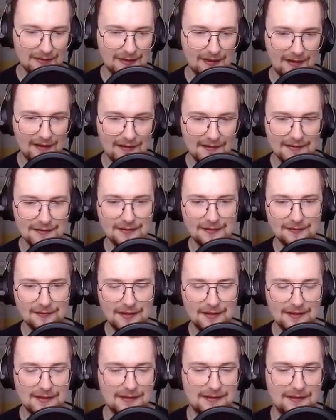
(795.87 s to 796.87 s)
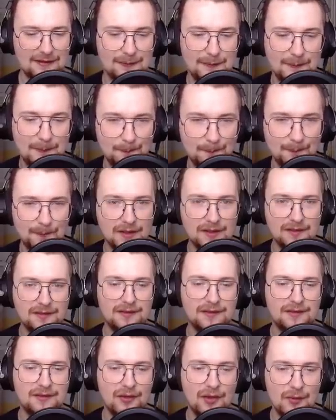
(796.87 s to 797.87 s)
tons already.
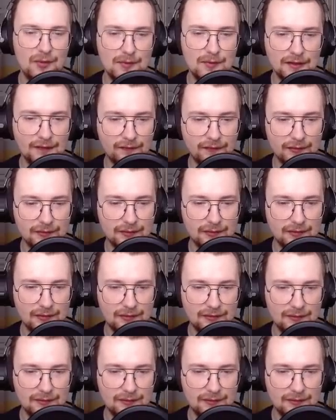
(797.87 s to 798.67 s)
So many Fuse Holo